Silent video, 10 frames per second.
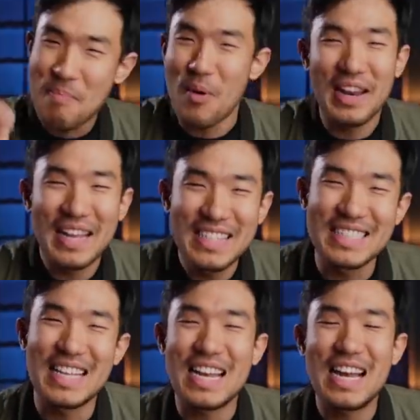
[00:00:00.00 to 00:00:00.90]
The point
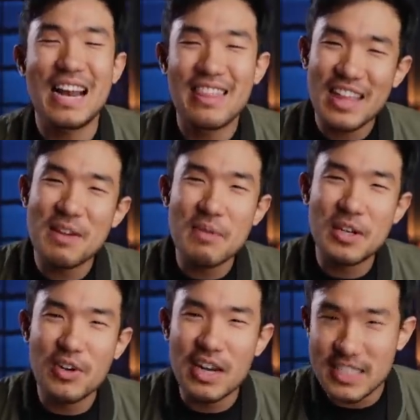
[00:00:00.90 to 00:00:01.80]
is that you gotta think
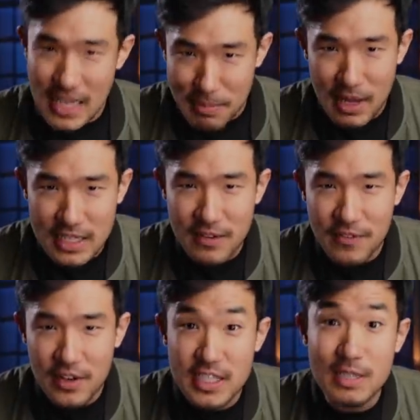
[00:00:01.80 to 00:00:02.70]
about trying to stabilize your
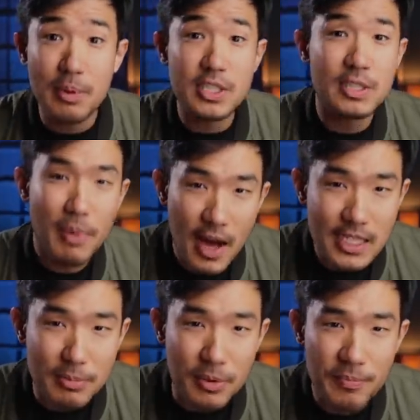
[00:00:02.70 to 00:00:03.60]
footage as much as
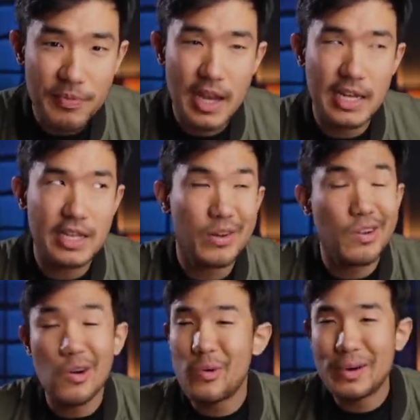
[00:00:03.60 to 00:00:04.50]
possible. And you
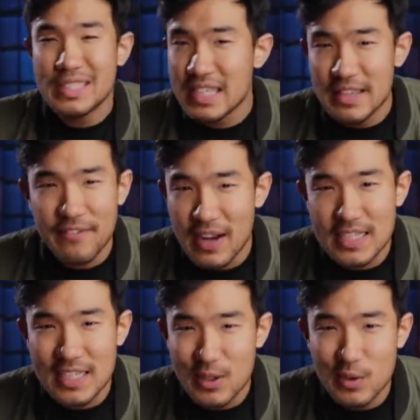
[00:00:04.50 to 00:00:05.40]
don't always need the
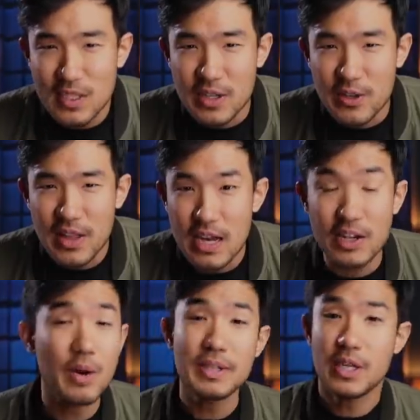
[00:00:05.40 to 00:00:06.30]
fancy tools to do that. You
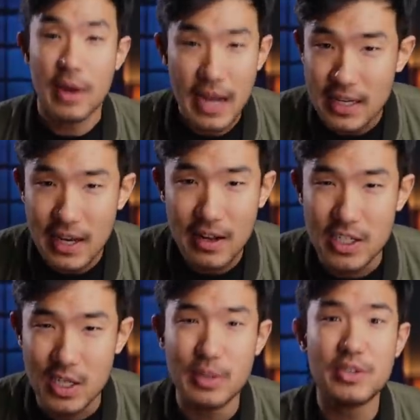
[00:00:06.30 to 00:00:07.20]
can always go
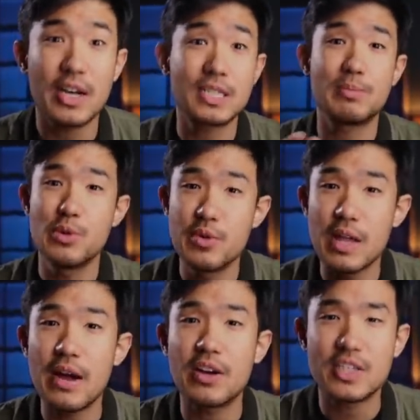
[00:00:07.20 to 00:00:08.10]
handheld, you can always try to smooth
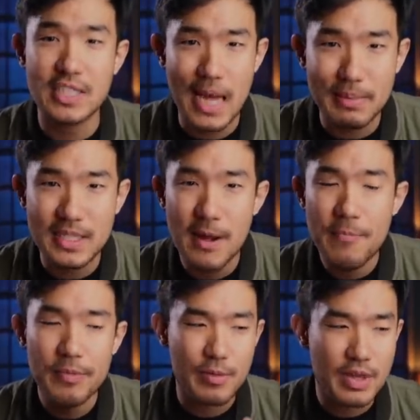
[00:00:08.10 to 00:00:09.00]
out your steps,
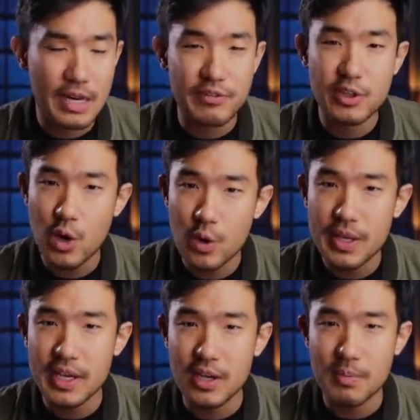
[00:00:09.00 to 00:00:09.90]
kind of toe
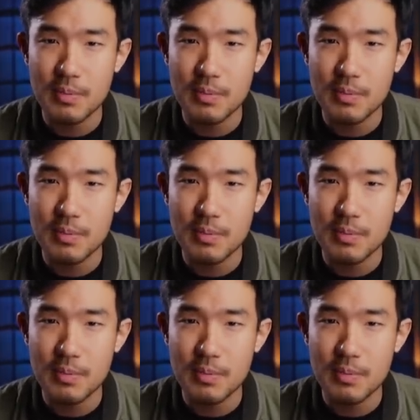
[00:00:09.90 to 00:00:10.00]
heel